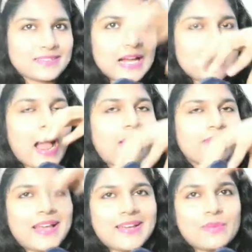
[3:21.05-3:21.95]
that
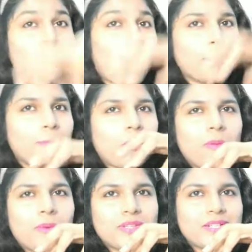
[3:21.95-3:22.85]
have like a
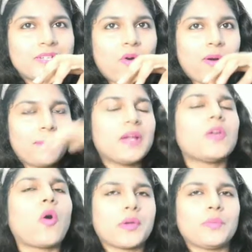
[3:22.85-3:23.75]
pom-pom on the top a
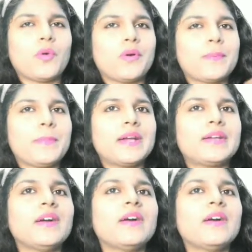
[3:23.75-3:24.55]
lot more but